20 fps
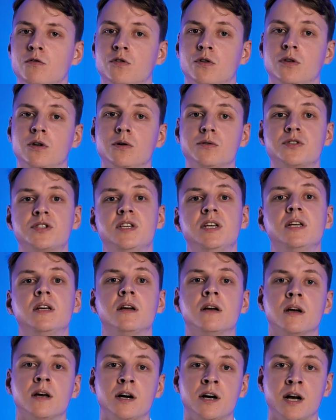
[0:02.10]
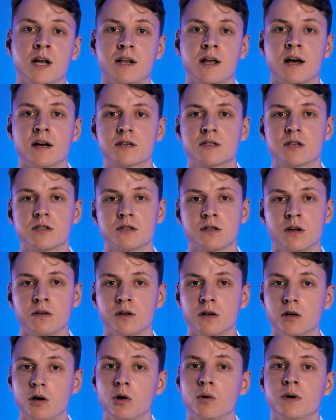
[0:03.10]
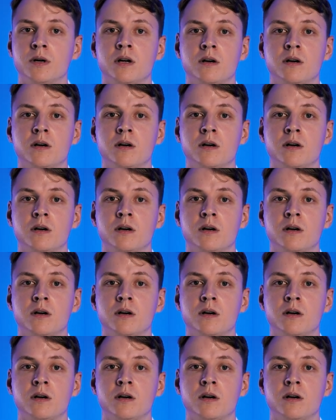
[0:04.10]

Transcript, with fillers: For those seeking internet access on the go